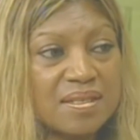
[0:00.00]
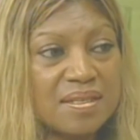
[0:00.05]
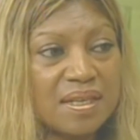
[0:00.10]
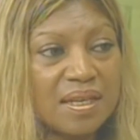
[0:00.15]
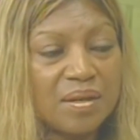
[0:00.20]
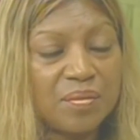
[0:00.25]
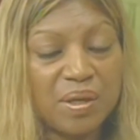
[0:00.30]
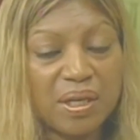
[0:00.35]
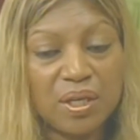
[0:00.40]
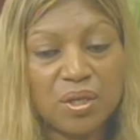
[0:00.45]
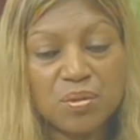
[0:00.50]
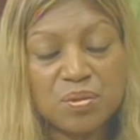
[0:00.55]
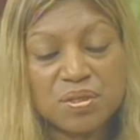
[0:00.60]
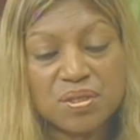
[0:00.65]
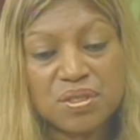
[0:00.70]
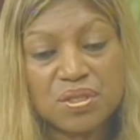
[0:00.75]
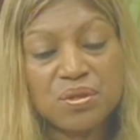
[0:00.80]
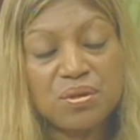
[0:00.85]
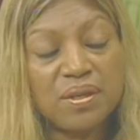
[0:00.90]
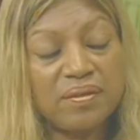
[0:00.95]
I hope so
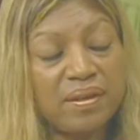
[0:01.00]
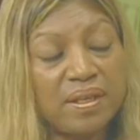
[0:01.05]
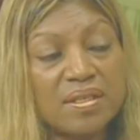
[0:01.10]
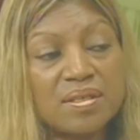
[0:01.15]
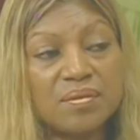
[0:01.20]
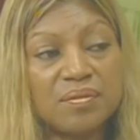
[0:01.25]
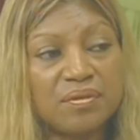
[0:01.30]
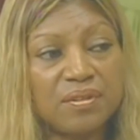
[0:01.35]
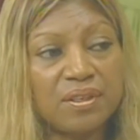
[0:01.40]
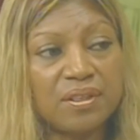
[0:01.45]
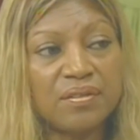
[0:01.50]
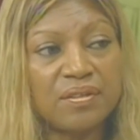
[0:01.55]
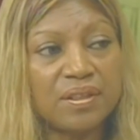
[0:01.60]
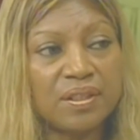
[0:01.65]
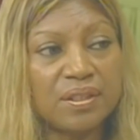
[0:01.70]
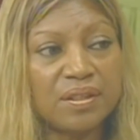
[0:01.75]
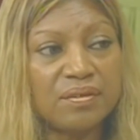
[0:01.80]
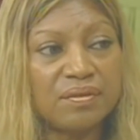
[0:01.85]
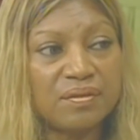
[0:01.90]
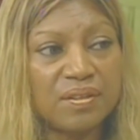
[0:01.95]
too. I've had some very,
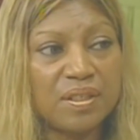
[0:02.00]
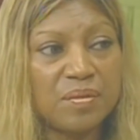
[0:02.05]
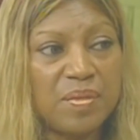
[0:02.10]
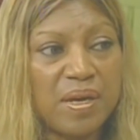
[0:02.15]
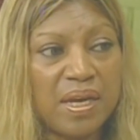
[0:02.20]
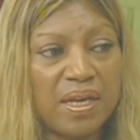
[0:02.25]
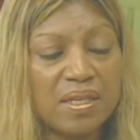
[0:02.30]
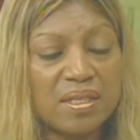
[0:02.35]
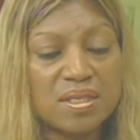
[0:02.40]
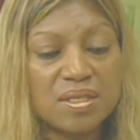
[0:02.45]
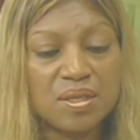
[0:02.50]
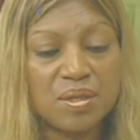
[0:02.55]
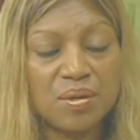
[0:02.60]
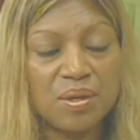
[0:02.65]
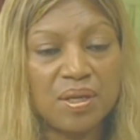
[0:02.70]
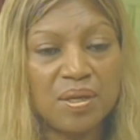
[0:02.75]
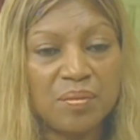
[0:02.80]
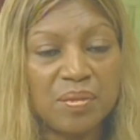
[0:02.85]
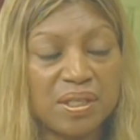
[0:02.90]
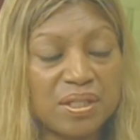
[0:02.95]
very good feedback. So
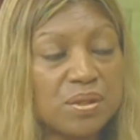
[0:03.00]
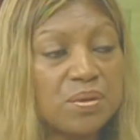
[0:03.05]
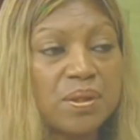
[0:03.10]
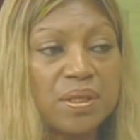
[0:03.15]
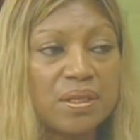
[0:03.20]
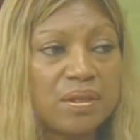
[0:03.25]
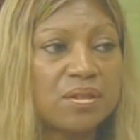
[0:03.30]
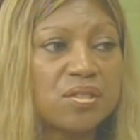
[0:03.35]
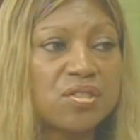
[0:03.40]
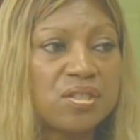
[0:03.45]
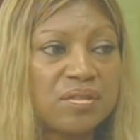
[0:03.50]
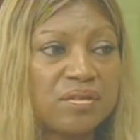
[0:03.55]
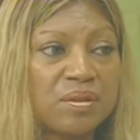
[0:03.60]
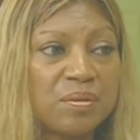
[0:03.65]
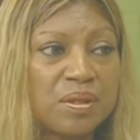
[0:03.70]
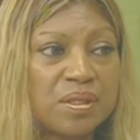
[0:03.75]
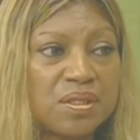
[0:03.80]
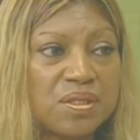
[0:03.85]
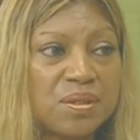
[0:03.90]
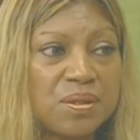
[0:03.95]
I do encourage
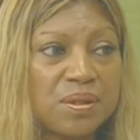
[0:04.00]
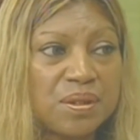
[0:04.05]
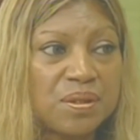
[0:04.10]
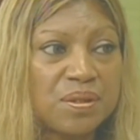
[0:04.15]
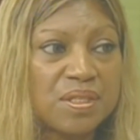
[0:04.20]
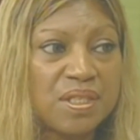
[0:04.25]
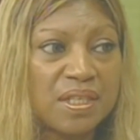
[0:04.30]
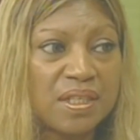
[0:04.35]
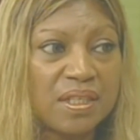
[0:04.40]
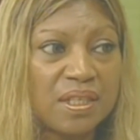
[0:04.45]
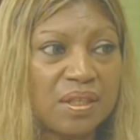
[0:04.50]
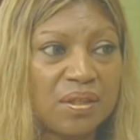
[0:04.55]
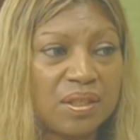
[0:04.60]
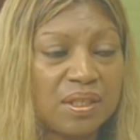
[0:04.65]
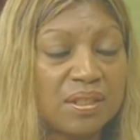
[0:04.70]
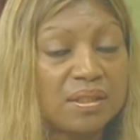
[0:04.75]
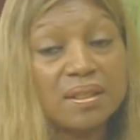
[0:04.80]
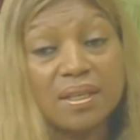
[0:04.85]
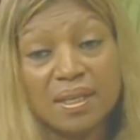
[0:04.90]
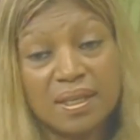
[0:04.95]
everyone to, take a look
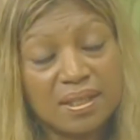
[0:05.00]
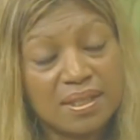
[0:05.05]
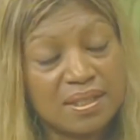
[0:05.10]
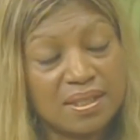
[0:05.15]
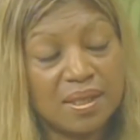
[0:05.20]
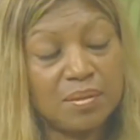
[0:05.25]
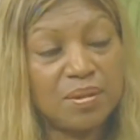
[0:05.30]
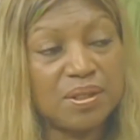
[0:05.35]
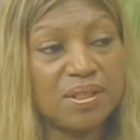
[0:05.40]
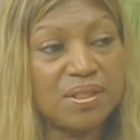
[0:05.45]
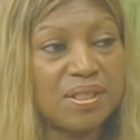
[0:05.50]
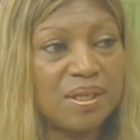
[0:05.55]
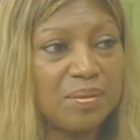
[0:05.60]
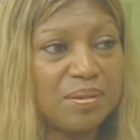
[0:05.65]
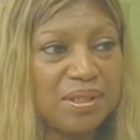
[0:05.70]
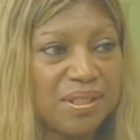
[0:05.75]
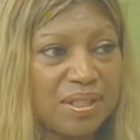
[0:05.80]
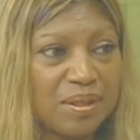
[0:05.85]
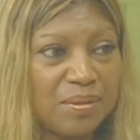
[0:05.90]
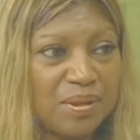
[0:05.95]
at
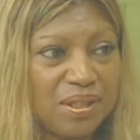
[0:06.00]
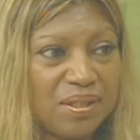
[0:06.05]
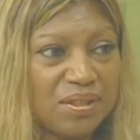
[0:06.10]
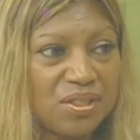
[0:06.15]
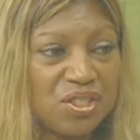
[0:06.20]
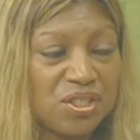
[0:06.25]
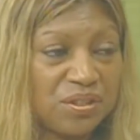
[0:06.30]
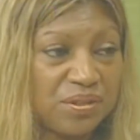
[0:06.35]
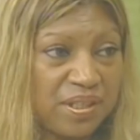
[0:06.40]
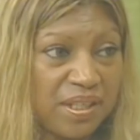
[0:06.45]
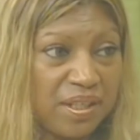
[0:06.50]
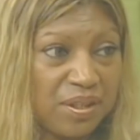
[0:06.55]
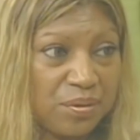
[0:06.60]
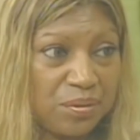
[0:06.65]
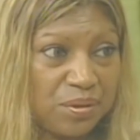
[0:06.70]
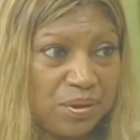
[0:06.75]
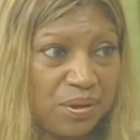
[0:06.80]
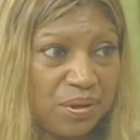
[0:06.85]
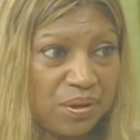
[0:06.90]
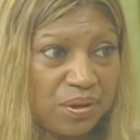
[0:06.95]

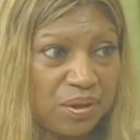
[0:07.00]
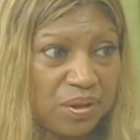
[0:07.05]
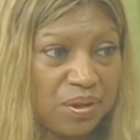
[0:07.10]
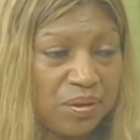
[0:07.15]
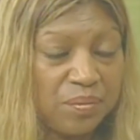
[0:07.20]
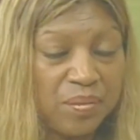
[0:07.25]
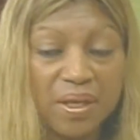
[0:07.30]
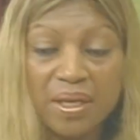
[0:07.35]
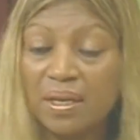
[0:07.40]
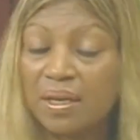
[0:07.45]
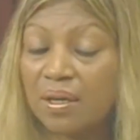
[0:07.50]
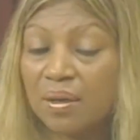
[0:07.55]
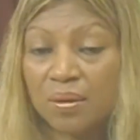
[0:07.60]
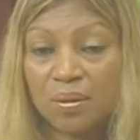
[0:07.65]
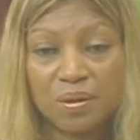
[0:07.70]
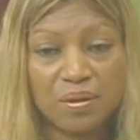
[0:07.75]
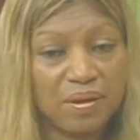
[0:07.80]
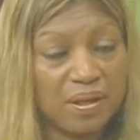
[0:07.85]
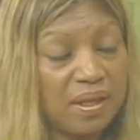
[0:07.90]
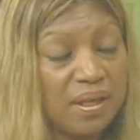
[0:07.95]
www.cherry-anncarew.com,
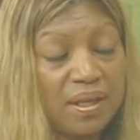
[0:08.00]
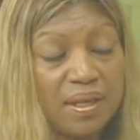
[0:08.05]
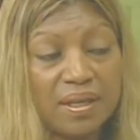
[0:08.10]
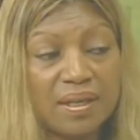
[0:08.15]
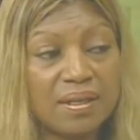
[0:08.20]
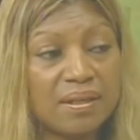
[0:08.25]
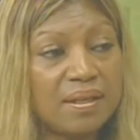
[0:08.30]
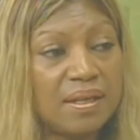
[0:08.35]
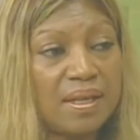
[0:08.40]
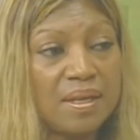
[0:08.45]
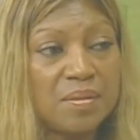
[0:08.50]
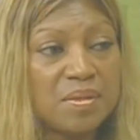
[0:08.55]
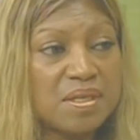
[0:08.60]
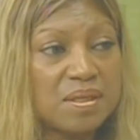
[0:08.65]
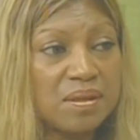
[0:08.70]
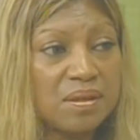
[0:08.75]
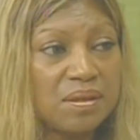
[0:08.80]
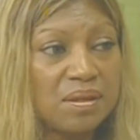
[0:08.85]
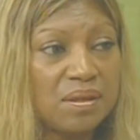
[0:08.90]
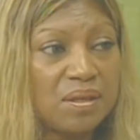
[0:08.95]
or they can get it at
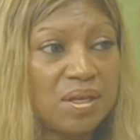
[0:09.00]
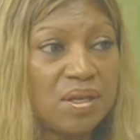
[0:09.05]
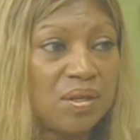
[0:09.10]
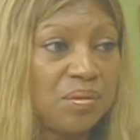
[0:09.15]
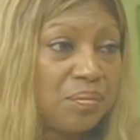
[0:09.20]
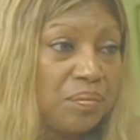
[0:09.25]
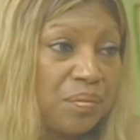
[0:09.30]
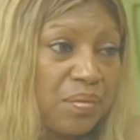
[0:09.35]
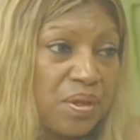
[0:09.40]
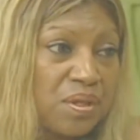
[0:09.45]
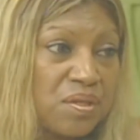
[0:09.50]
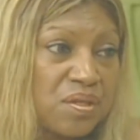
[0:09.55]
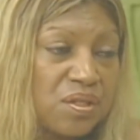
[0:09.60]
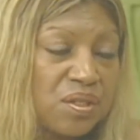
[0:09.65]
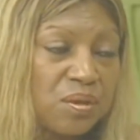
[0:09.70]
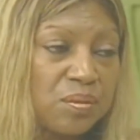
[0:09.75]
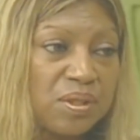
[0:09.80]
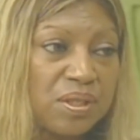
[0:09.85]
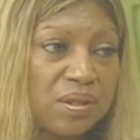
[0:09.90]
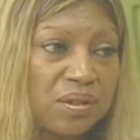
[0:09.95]
amazon.com,
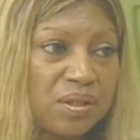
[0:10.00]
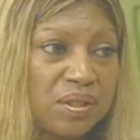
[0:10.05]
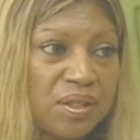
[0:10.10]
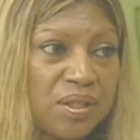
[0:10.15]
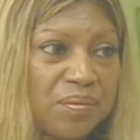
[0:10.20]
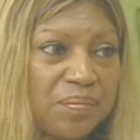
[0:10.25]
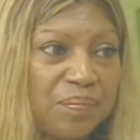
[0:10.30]
barnesandnoble.com.